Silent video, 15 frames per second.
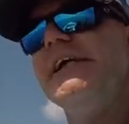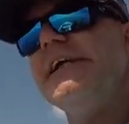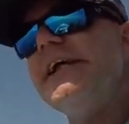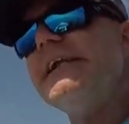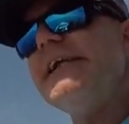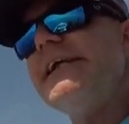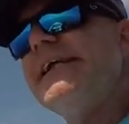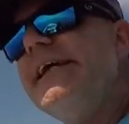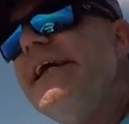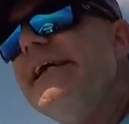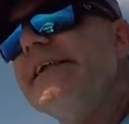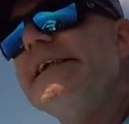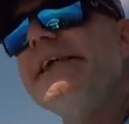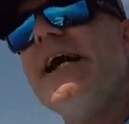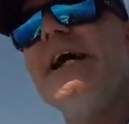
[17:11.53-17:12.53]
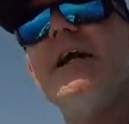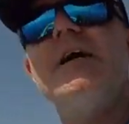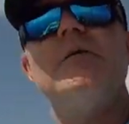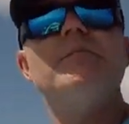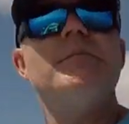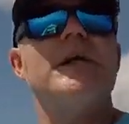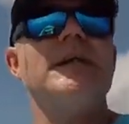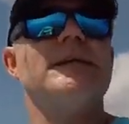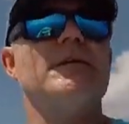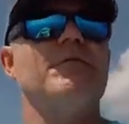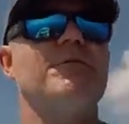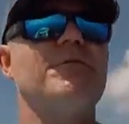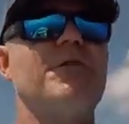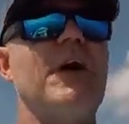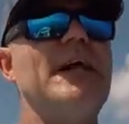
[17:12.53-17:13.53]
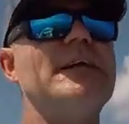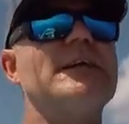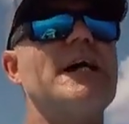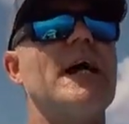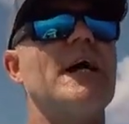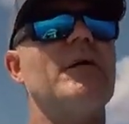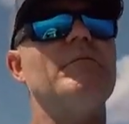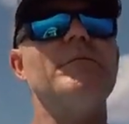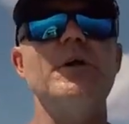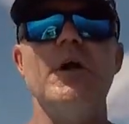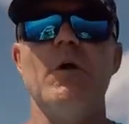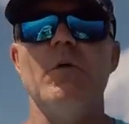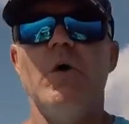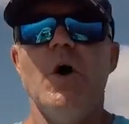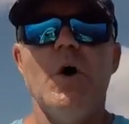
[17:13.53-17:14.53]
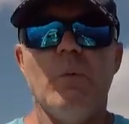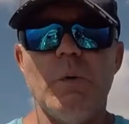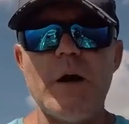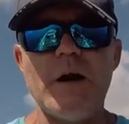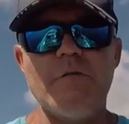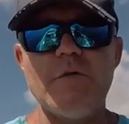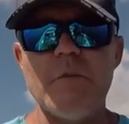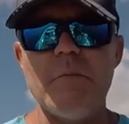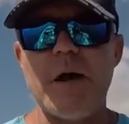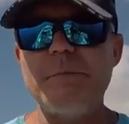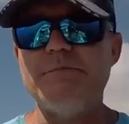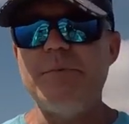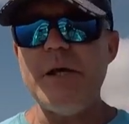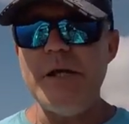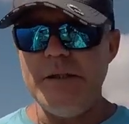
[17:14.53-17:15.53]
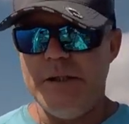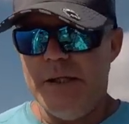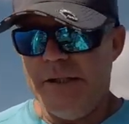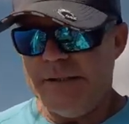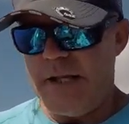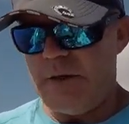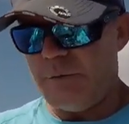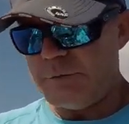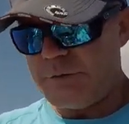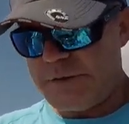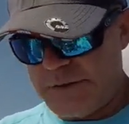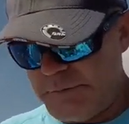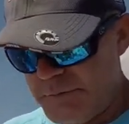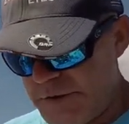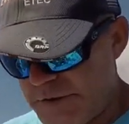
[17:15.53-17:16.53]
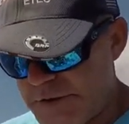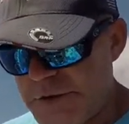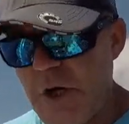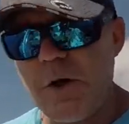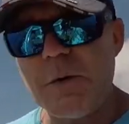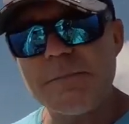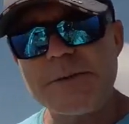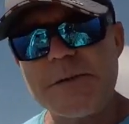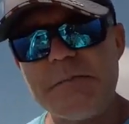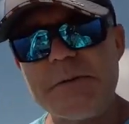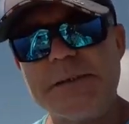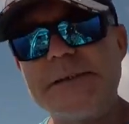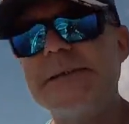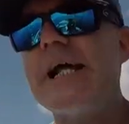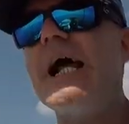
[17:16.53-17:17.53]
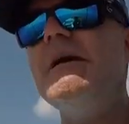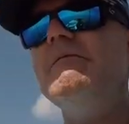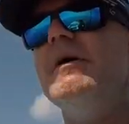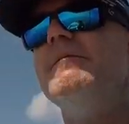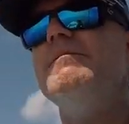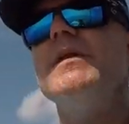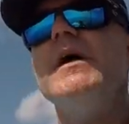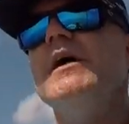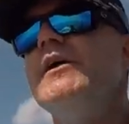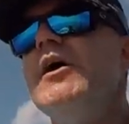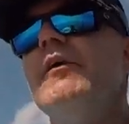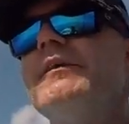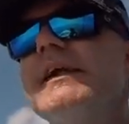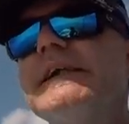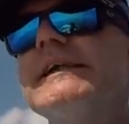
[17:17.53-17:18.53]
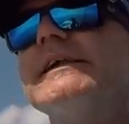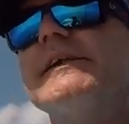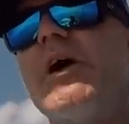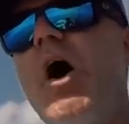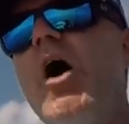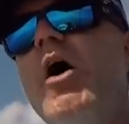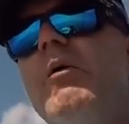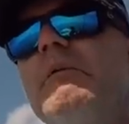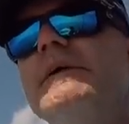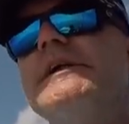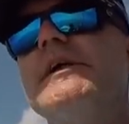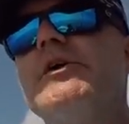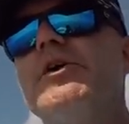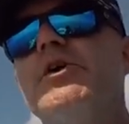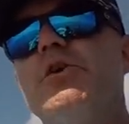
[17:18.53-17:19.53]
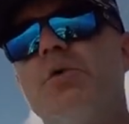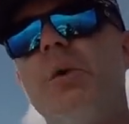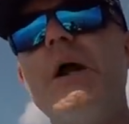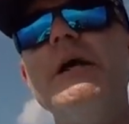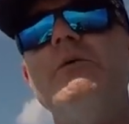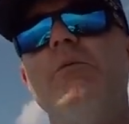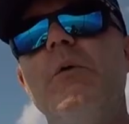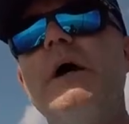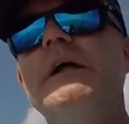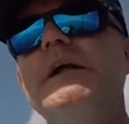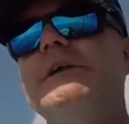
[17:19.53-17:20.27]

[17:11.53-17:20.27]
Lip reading: get the kids on them, get some friends on them, you know, whatever it might be that'll stir up some excitement, you know, this is always a great way to